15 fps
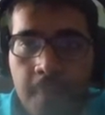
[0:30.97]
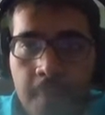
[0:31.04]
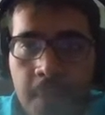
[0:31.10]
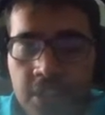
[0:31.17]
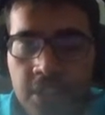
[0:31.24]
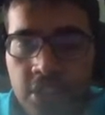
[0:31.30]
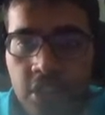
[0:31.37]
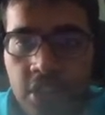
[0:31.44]

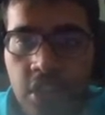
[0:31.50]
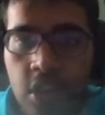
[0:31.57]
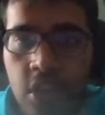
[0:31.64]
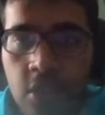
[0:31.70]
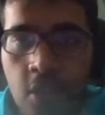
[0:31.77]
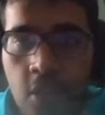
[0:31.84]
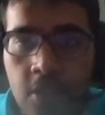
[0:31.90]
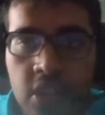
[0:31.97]
Basically,
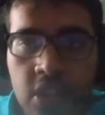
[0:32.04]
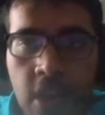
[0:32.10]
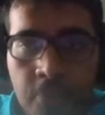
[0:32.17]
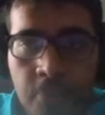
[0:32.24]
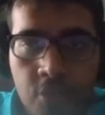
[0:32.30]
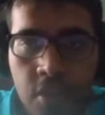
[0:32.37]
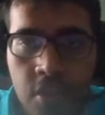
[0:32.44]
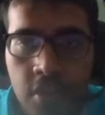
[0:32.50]
you're
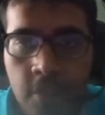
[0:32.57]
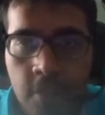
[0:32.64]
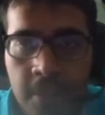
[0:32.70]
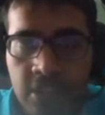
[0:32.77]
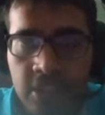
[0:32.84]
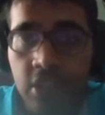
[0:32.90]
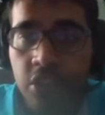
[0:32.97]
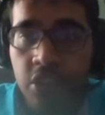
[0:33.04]

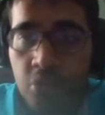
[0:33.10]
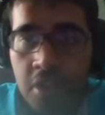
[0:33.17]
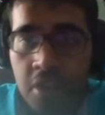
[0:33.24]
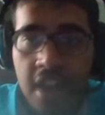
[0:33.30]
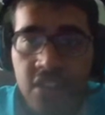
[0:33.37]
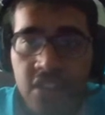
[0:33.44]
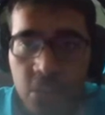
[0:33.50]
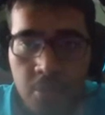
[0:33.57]
basically three
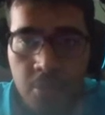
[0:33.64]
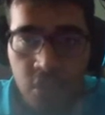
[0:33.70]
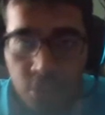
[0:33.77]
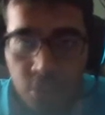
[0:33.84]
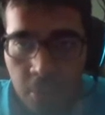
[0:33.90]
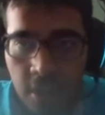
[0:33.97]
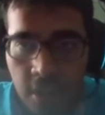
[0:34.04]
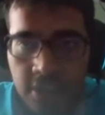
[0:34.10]
nations for
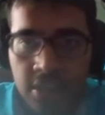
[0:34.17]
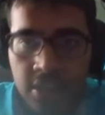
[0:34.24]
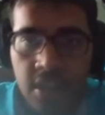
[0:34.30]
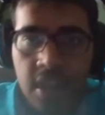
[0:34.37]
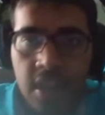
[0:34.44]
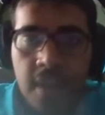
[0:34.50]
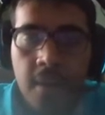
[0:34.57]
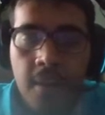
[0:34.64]
each pot,
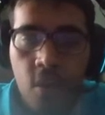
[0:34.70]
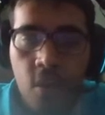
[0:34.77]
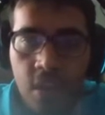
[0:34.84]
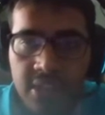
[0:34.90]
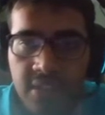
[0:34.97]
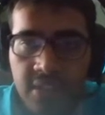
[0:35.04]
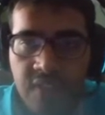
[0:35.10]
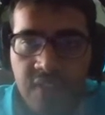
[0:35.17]
according
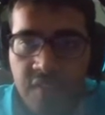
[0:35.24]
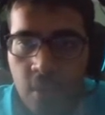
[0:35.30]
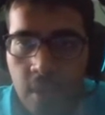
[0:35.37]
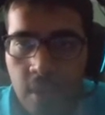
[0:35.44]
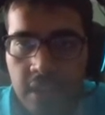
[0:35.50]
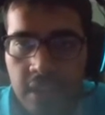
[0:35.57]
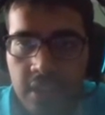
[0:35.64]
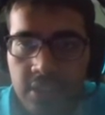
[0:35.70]
to the FIFA
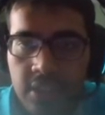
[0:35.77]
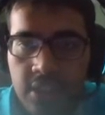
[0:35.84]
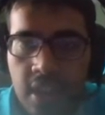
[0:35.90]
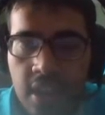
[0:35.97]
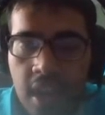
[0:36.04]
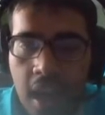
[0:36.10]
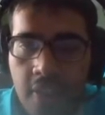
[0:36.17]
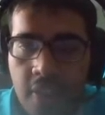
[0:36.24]
rankings.
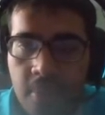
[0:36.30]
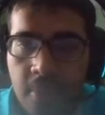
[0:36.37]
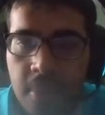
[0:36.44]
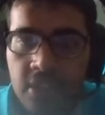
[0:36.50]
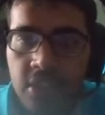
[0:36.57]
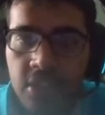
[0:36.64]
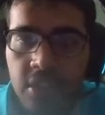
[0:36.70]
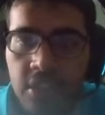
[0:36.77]
And then
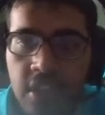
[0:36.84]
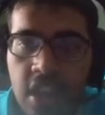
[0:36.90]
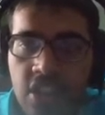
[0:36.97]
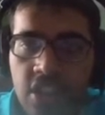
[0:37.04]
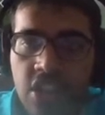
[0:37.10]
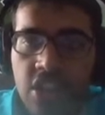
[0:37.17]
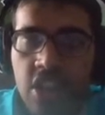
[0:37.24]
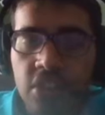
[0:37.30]
basically,
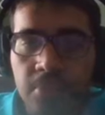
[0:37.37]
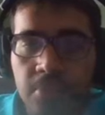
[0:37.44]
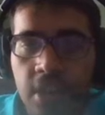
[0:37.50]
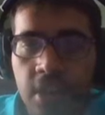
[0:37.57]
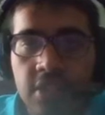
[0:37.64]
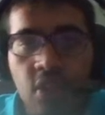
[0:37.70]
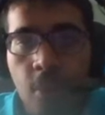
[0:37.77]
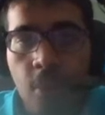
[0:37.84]
each nation
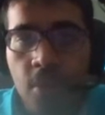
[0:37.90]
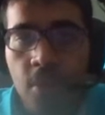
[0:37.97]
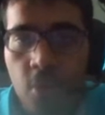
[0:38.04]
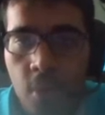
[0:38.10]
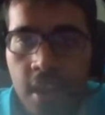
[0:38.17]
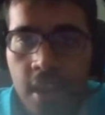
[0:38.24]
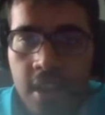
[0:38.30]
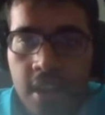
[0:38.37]
plays home and
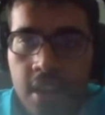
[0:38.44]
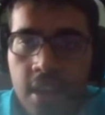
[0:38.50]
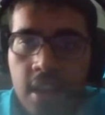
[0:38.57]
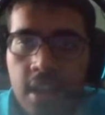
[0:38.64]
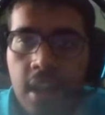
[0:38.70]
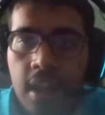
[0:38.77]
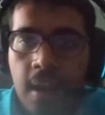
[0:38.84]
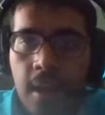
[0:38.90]
away
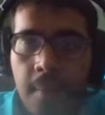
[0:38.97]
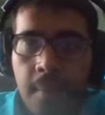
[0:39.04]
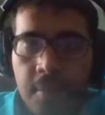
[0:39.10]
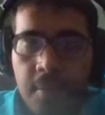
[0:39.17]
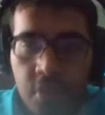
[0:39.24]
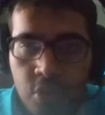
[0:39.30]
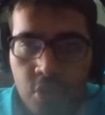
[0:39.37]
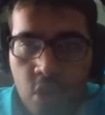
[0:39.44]
in
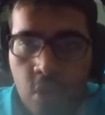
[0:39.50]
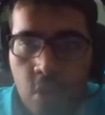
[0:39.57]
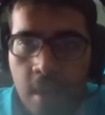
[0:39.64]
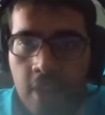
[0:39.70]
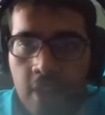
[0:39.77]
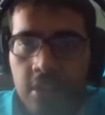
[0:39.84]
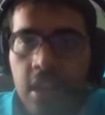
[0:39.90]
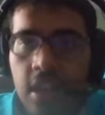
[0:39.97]
the third
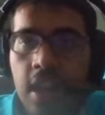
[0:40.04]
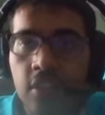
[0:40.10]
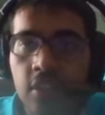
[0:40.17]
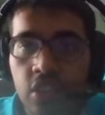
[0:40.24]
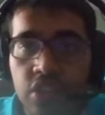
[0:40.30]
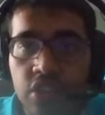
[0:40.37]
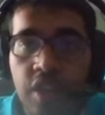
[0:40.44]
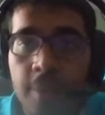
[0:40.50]
round, and then
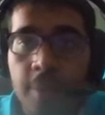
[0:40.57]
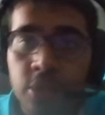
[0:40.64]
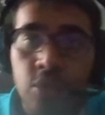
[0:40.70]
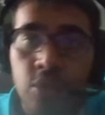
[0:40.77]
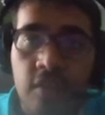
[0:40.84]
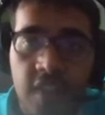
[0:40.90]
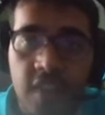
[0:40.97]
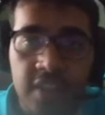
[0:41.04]
the top two
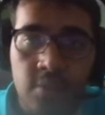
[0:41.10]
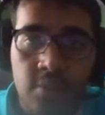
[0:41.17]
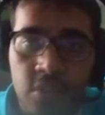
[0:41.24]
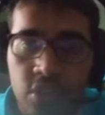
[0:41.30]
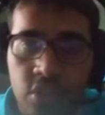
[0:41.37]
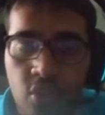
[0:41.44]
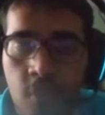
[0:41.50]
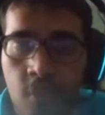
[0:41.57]
advance for
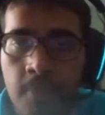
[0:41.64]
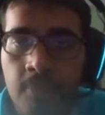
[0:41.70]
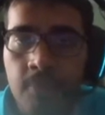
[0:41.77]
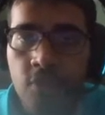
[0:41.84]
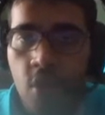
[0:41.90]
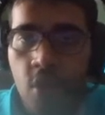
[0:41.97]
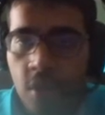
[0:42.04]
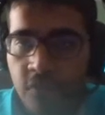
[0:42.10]
each group.
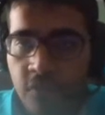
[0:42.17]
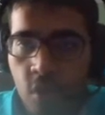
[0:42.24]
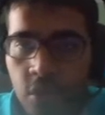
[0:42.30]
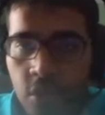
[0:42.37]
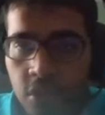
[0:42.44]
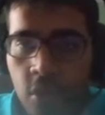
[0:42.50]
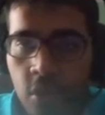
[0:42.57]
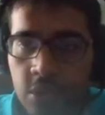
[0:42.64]
Third,
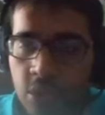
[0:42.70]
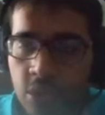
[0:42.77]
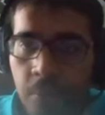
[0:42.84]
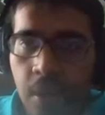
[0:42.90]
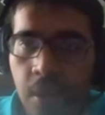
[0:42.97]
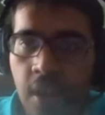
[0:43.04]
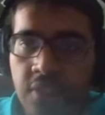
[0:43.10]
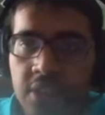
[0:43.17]
fourth goes to the
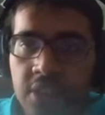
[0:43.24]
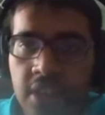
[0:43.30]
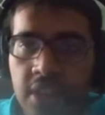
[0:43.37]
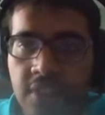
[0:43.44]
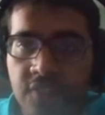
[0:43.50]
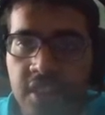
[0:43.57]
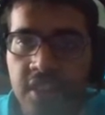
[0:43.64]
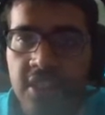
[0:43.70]
playoffs, and
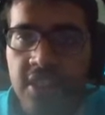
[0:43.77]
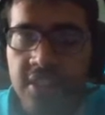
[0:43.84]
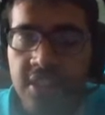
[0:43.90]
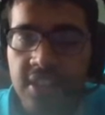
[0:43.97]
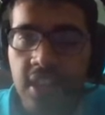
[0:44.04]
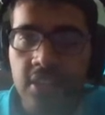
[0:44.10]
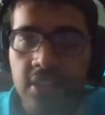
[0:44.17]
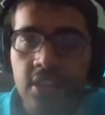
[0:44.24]
the fifth and
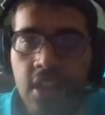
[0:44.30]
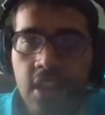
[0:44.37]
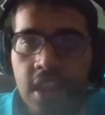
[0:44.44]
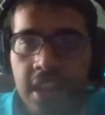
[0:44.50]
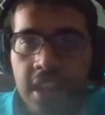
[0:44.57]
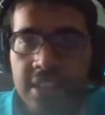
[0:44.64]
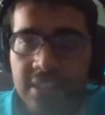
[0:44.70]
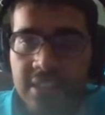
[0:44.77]
sixth
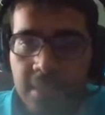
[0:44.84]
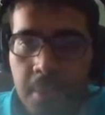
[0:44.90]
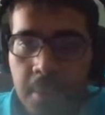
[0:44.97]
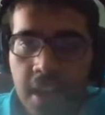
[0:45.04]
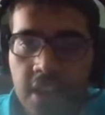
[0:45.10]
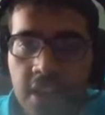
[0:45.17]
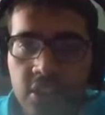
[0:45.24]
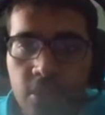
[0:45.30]
gets
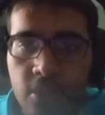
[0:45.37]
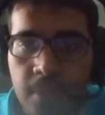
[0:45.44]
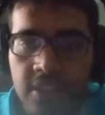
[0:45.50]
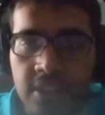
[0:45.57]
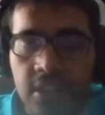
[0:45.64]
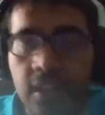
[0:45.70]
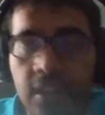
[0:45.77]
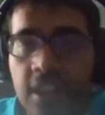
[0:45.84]
eliminated. So
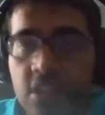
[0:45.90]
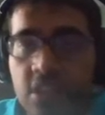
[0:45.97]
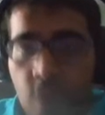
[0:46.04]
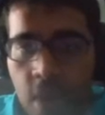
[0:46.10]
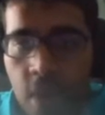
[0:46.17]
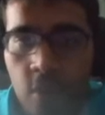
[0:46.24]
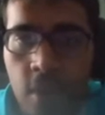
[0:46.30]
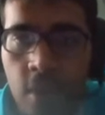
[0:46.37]
basically, it's a
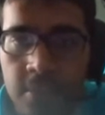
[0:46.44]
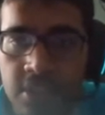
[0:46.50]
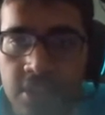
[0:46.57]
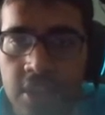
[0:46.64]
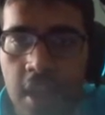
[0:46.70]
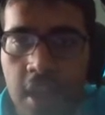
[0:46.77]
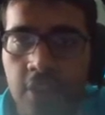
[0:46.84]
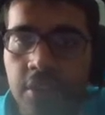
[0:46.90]
round robin
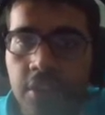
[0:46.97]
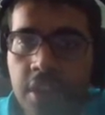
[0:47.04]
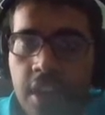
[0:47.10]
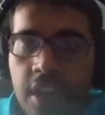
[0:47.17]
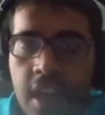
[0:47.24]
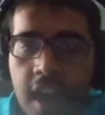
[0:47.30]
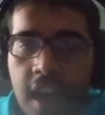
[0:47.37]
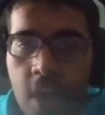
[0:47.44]
style.
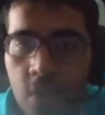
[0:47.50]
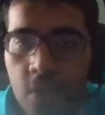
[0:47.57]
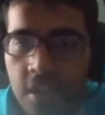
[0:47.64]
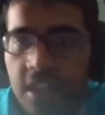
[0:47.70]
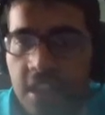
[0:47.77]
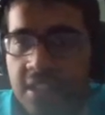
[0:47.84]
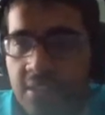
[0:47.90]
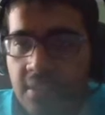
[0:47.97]
And we're
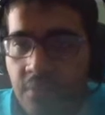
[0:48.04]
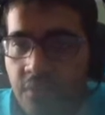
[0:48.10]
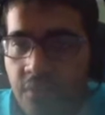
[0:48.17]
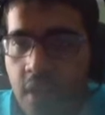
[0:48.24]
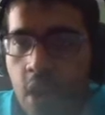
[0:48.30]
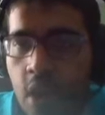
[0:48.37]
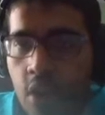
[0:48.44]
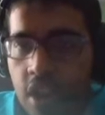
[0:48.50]
going to get some
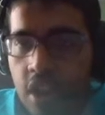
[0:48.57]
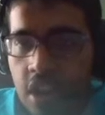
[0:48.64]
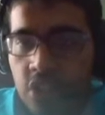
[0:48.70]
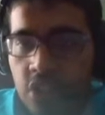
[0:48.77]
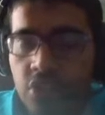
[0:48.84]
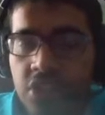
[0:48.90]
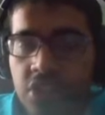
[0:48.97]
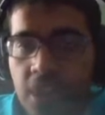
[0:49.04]
very
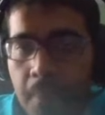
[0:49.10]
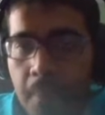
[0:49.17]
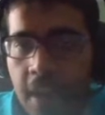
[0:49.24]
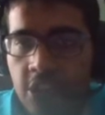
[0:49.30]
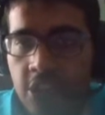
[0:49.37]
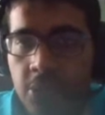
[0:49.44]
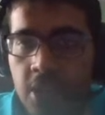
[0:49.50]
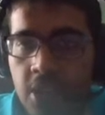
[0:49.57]
interesting
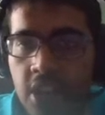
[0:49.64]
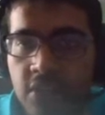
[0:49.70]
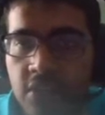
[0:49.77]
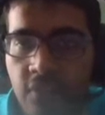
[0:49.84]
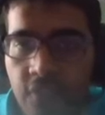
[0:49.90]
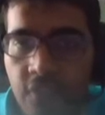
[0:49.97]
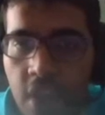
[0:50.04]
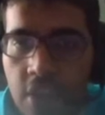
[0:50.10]
matchups, guys.
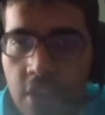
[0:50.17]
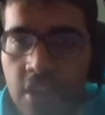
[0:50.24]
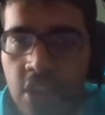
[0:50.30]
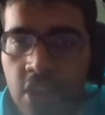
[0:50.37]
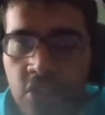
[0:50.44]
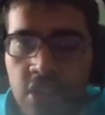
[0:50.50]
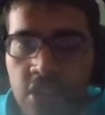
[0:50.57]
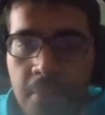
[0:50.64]
Very
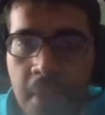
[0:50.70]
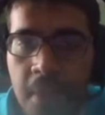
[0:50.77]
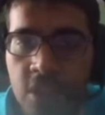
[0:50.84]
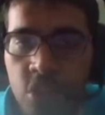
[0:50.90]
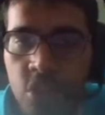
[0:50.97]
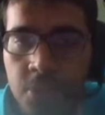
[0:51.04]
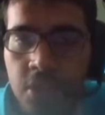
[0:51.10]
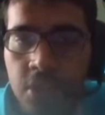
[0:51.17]
interesting
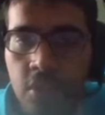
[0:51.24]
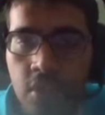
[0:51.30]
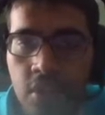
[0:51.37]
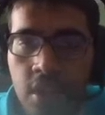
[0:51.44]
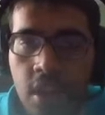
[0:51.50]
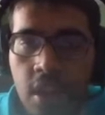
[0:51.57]
matchups here.